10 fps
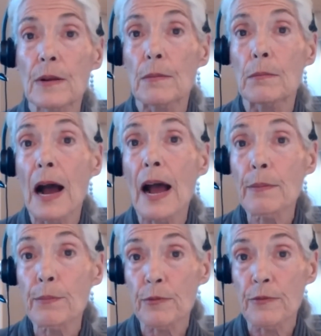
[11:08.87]
my
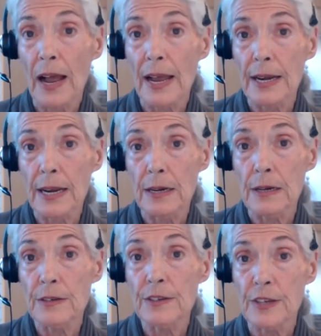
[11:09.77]
providing
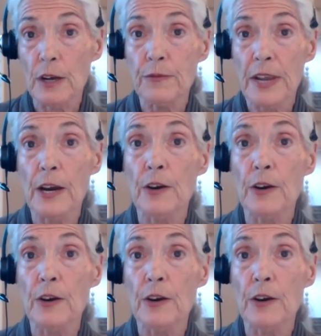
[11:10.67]
self-care